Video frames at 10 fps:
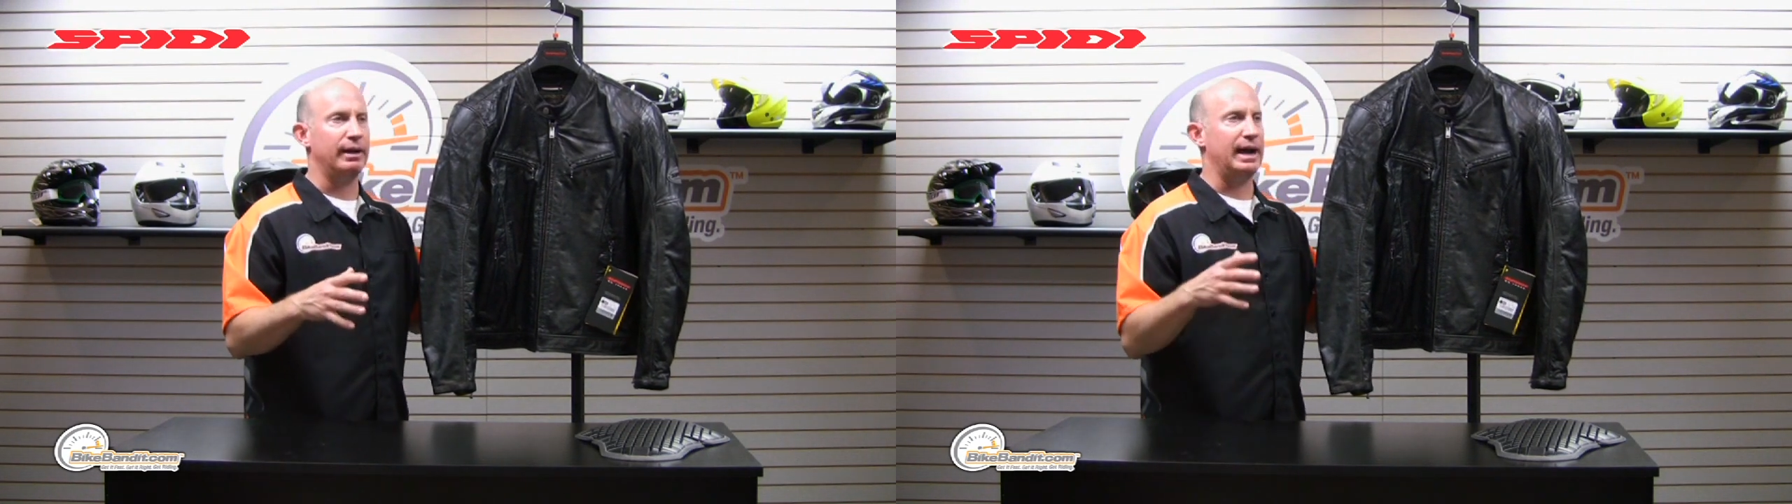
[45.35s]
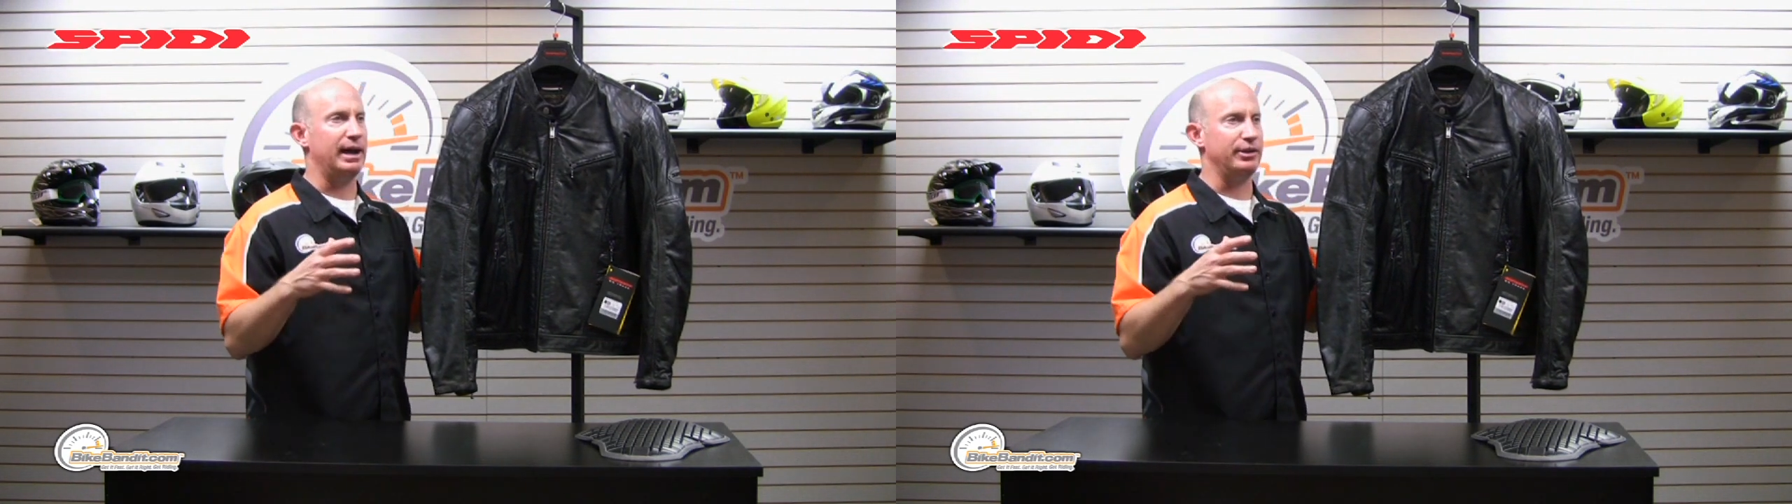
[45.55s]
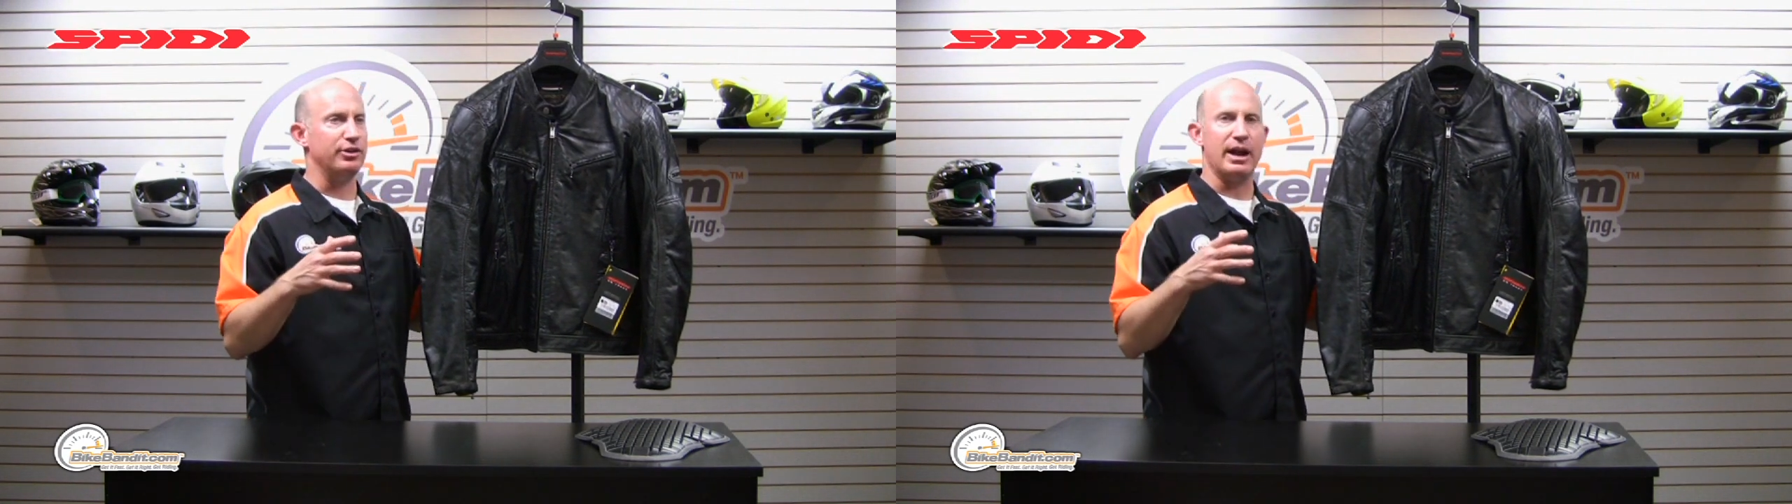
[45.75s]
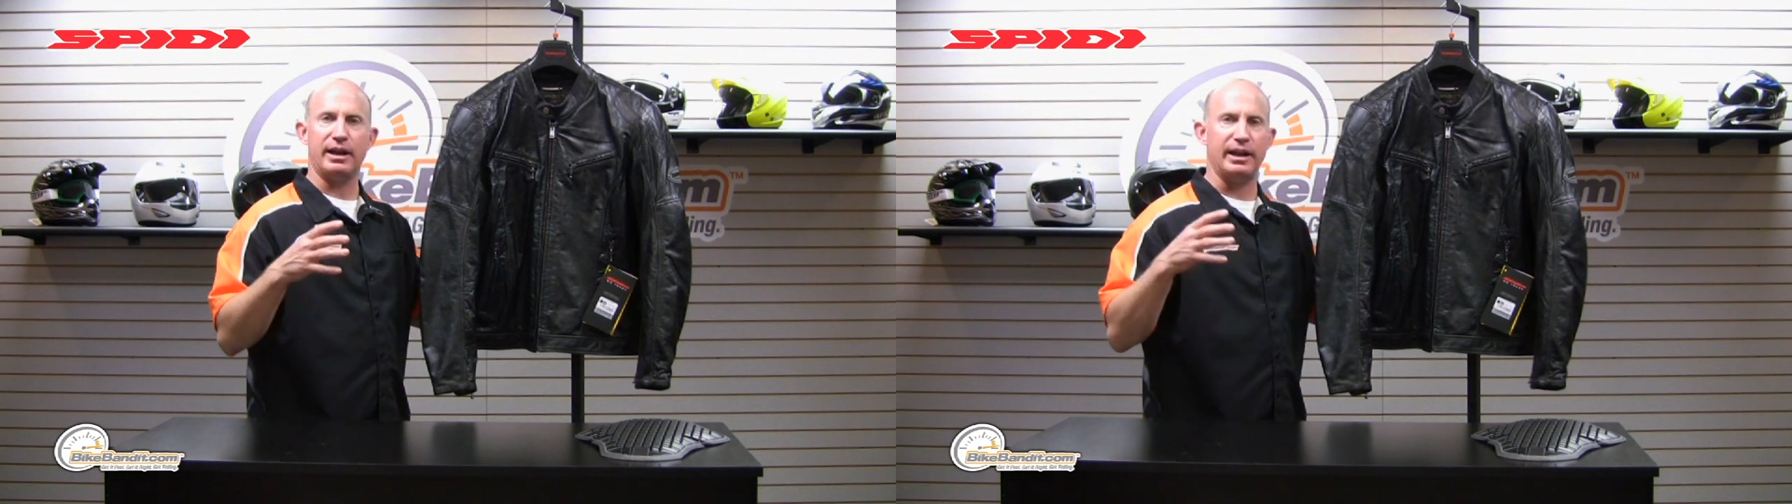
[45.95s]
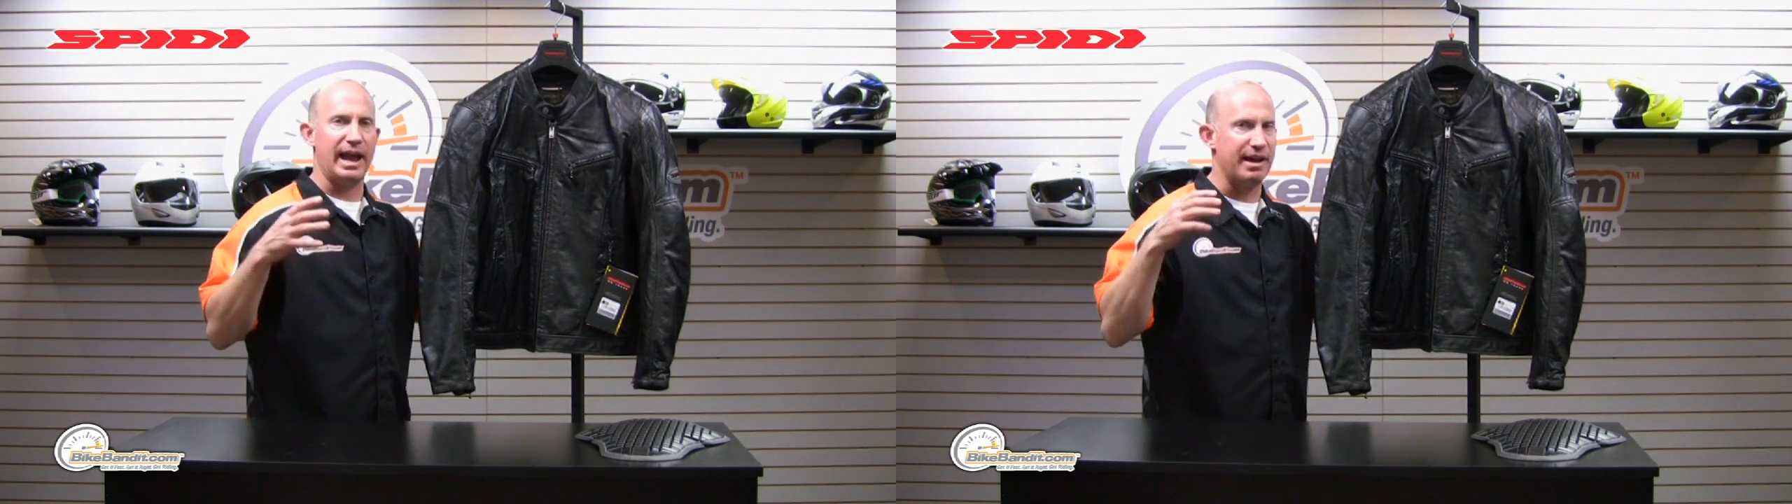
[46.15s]
Uh, you're
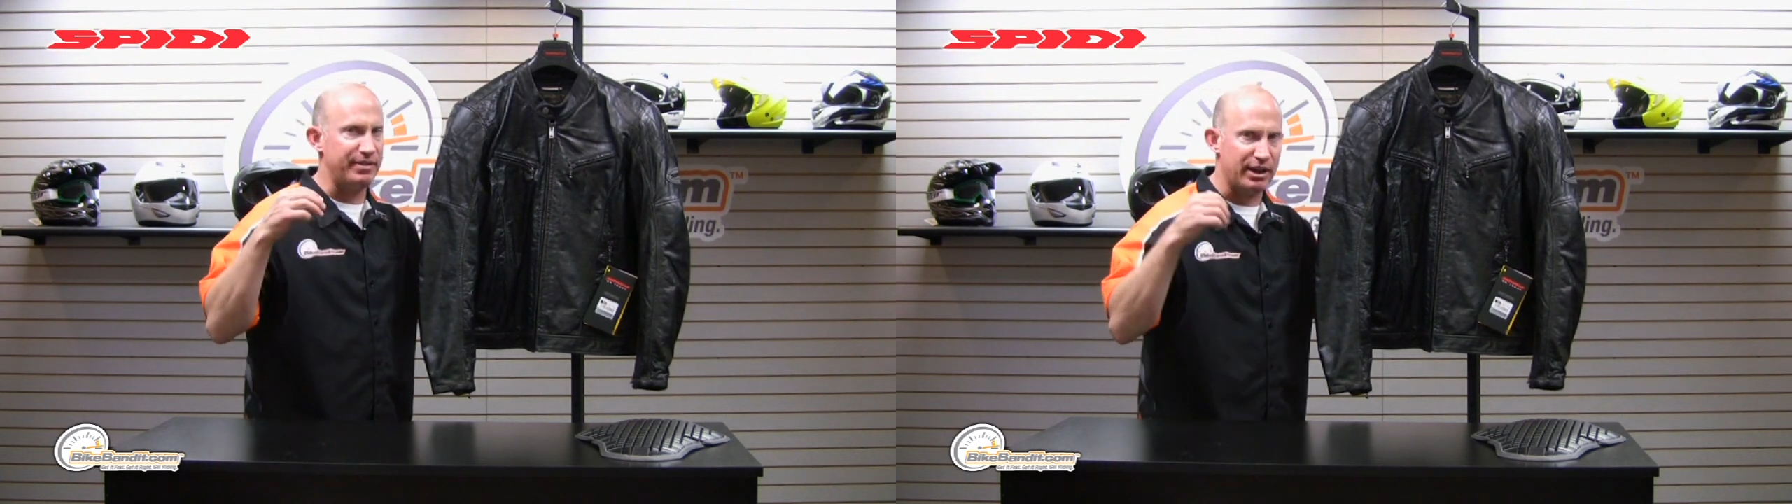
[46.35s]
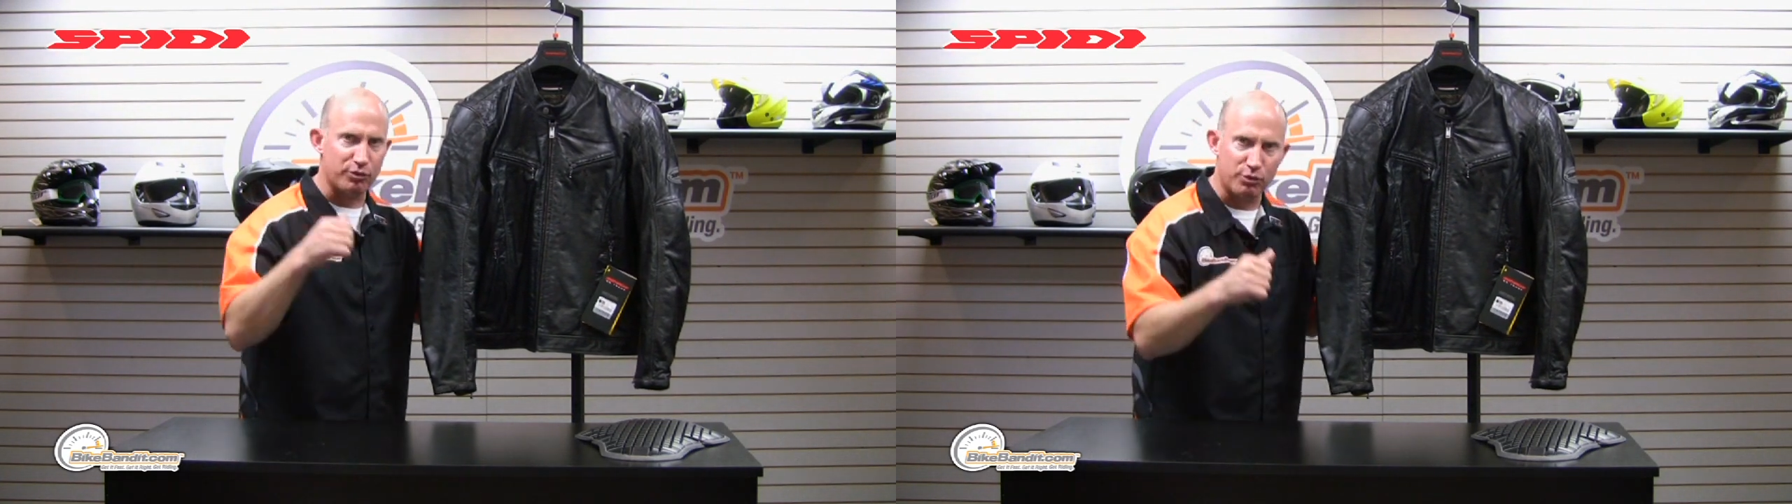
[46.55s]
not gonna have that